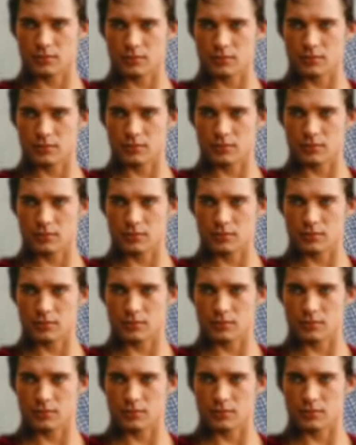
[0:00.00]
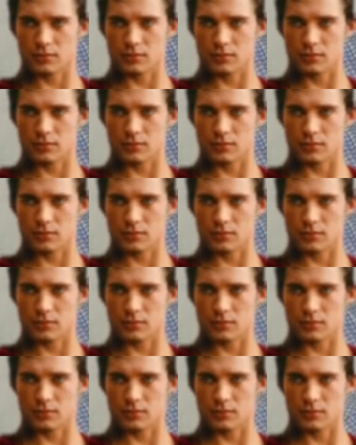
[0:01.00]

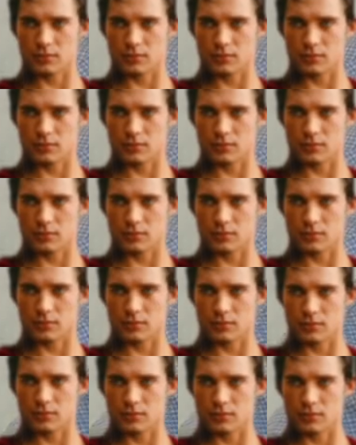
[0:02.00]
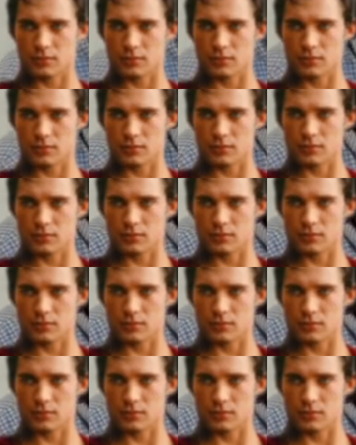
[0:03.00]
(not speaking)